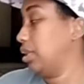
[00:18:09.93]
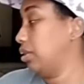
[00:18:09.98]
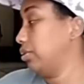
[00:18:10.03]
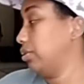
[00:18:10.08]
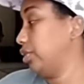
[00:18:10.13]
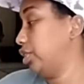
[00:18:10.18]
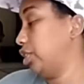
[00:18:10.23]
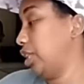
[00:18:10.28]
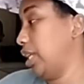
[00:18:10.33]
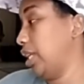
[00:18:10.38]

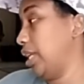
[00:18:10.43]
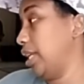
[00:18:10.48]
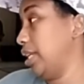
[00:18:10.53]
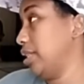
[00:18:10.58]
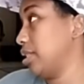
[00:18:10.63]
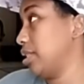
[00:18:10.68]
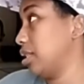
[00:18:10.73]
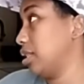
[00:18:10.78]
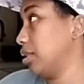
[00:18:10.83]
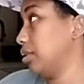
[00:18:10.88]
Oh,
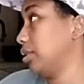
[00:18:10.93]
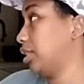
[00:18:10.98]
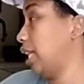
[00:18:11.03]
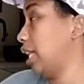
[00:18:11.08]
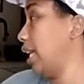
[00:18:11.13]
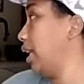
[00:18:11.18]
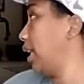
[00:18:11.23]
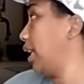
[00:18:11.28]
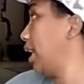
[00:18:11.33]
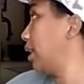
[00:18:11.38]
geez.
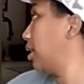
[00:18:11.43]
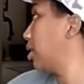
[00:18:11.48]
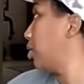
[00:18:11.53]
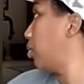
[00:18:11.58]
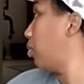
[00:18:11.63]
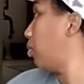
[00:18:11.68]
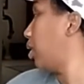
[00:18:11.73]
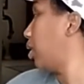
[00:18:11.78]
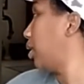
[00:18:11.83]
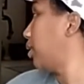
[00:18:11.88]
Take out the
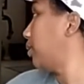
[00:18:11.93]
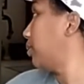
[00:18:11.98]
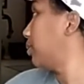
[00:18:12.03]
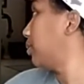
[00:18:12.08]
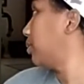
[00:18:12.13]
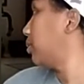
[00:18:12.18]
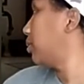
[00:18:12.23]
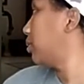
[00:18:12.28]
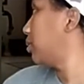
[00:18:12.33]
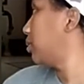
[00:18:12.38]

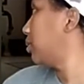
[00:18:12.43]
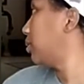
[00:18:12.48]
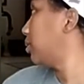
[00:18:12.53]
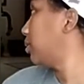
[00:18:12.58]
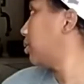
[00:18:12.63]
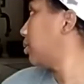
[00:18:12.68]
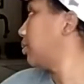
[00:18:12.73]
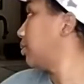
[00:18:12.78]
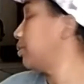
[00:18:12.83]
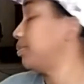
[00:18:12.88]

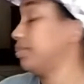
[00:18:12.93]
door.